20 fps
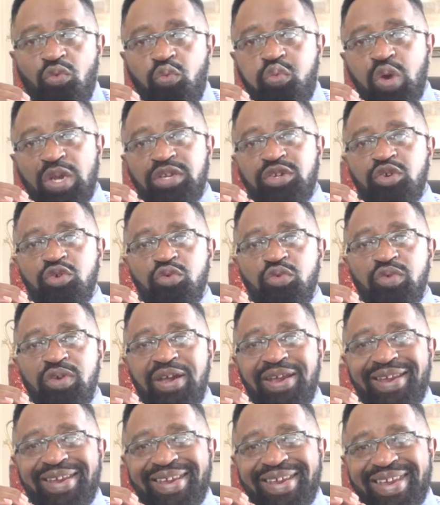When you
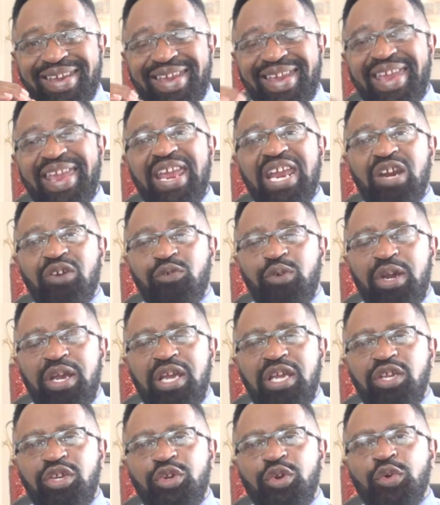
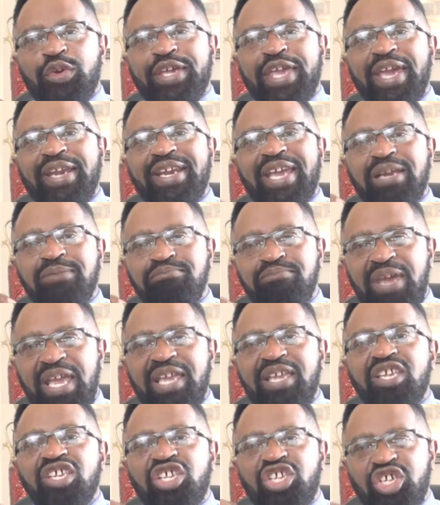angry, you cannot
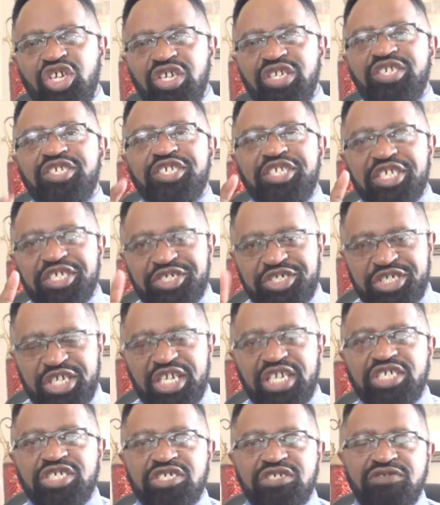make good
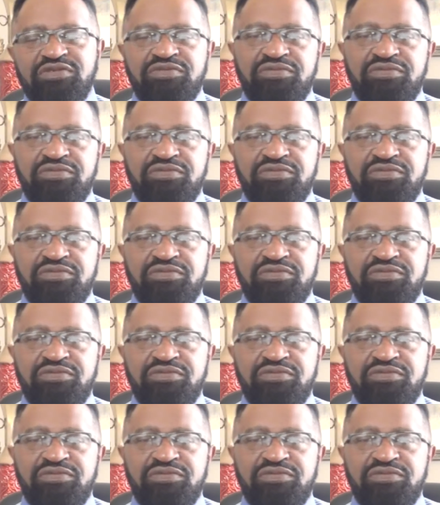decisions.